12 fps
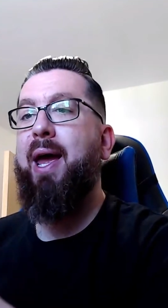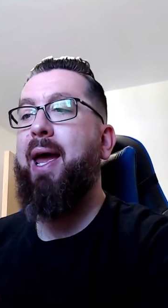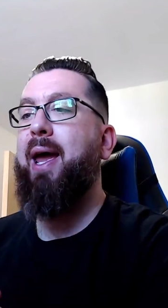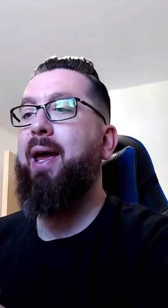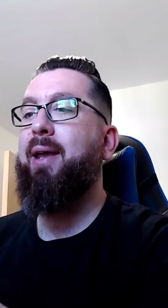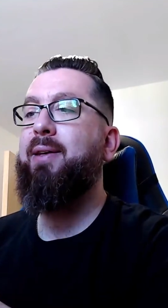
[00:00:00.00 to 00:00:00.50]

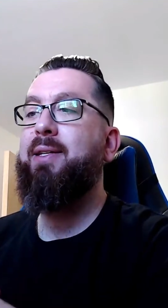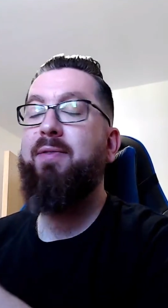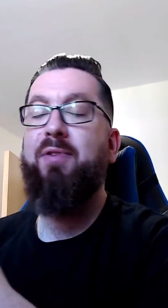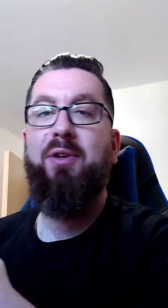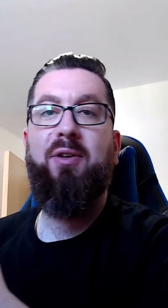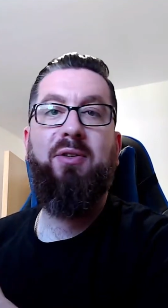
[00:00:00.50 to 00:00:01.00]
and
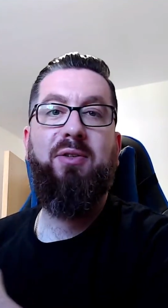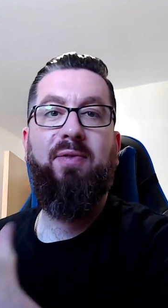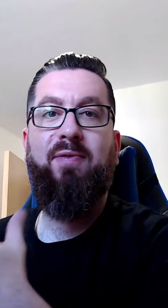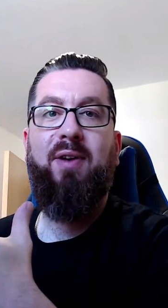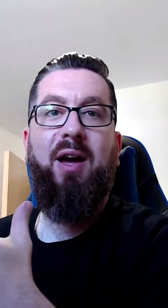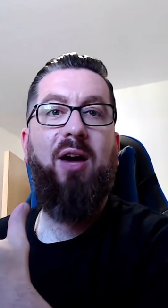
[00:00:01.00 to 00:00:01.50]
dividends
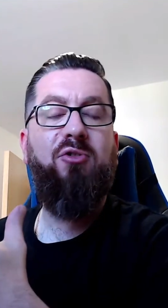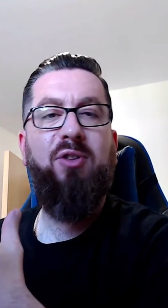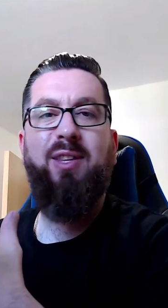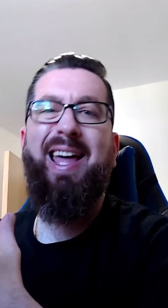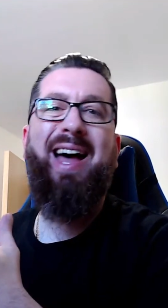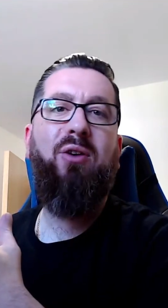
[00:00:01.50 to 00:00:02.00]
of
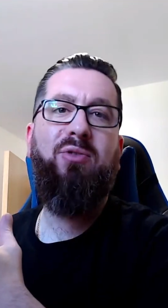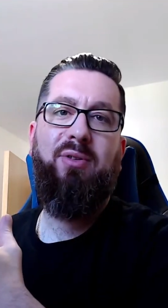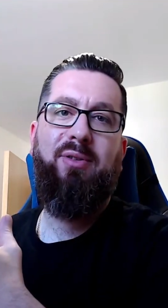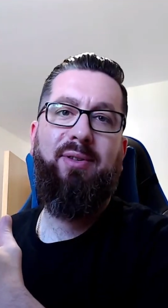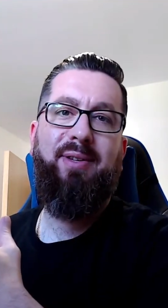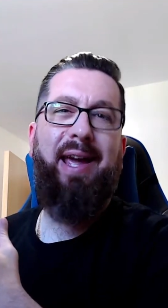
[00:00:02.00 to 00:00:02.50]

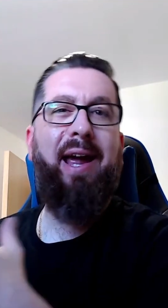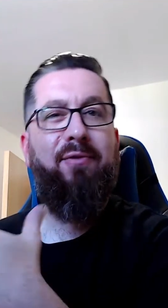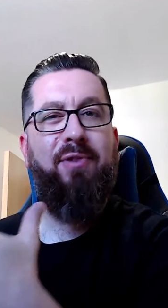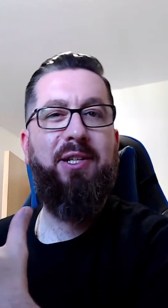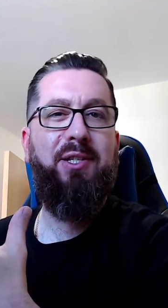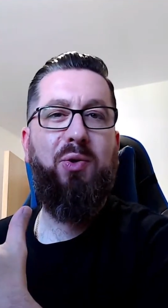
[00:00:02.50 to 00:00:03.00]
100,000
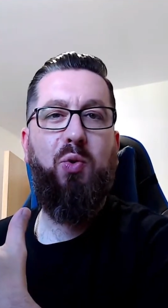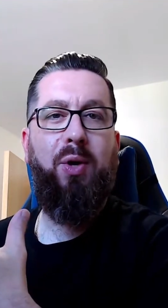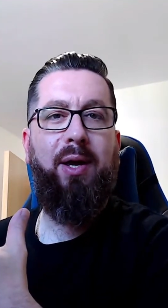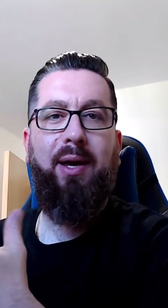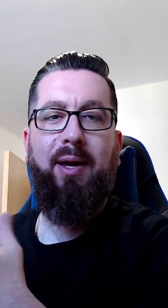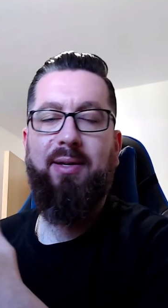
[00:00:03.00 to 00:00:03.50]
every single
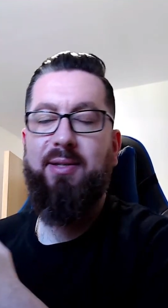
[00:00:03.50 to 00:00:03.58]
year.